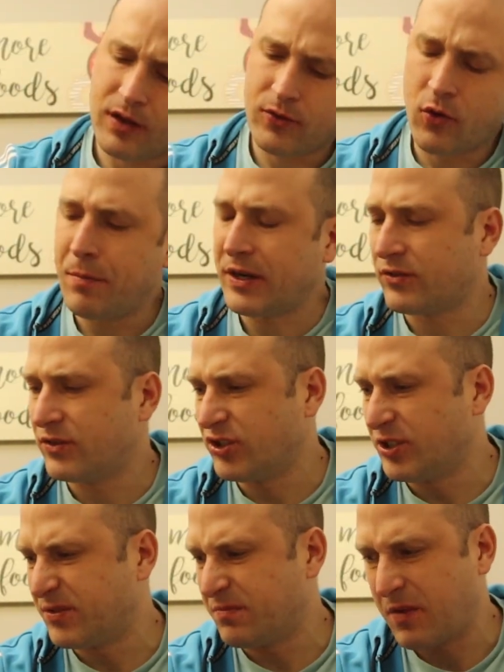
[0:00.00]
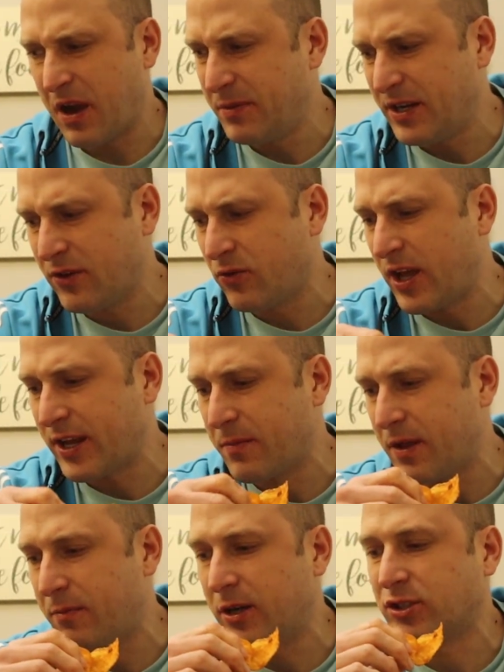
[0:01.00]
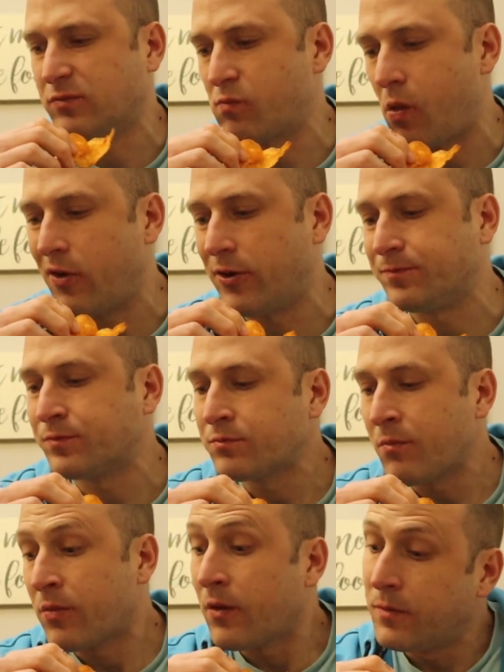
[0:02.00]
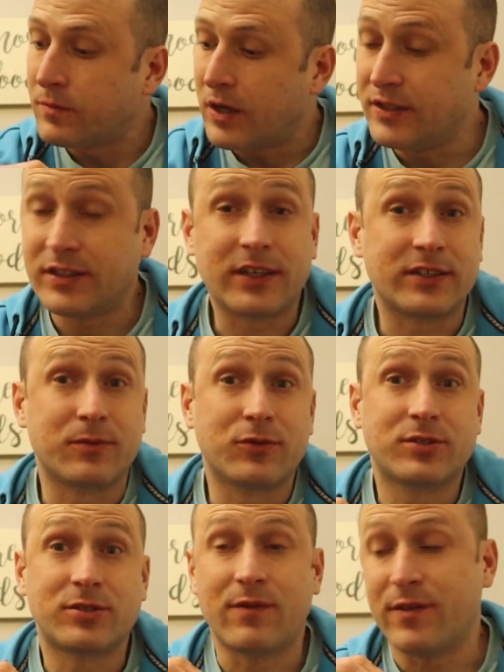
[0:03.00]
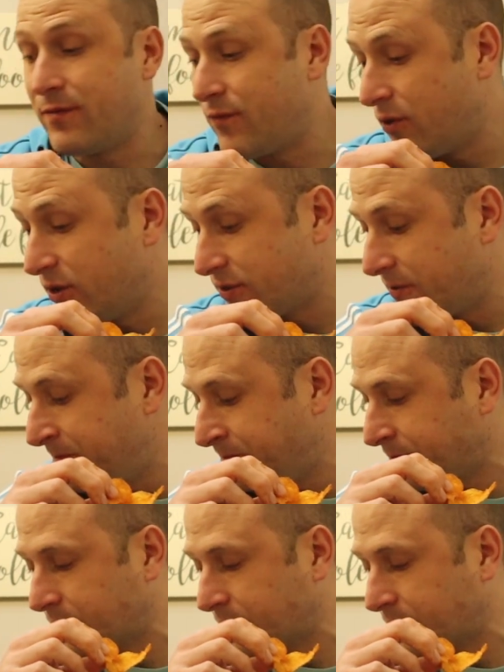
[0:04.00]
Going back to the chips. I mean, I don't like them that much. At least I got some good stuff in first.